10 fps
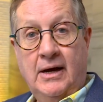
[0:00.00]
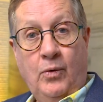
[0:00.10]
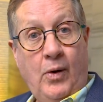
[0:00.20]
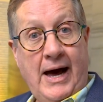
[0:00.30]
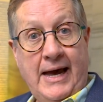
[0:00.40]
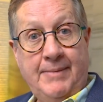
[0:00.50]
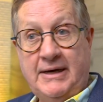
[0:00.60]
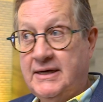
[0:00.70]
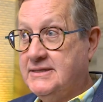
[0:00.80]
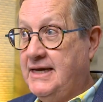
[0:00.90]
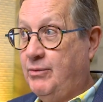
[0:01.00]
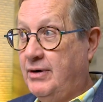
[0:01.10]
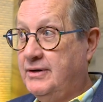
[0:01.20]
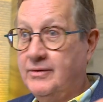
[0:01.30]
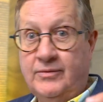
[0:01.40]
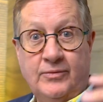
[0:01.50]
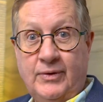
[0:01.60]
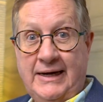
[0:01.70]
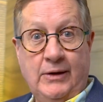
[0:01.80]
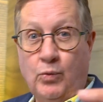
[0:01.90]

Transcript: Why? Because they weren't really